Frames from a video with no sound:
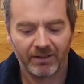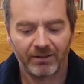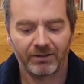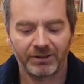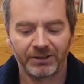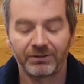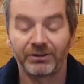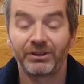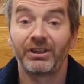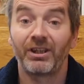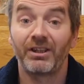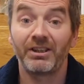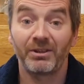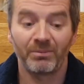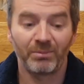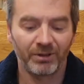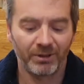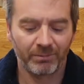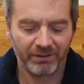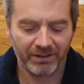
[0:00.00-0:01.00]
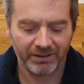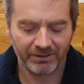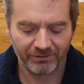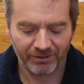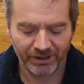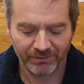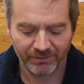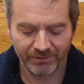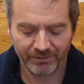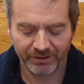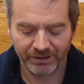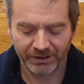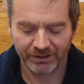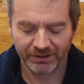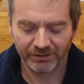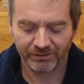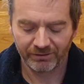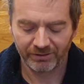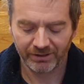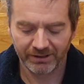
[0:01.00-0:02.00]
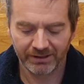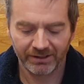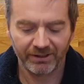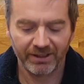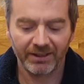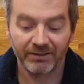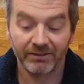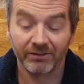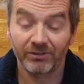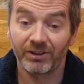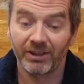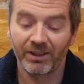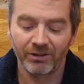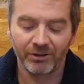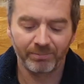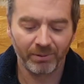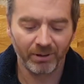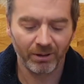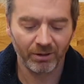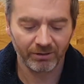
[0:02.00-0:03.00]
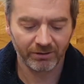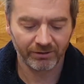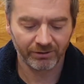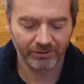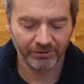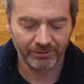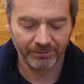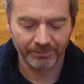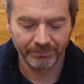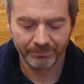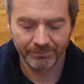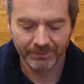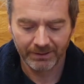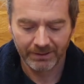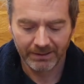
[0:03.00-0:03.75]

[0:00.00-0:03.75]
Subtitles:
And I shall show you what the brown and silver version looks like. You get it. It's a nice box.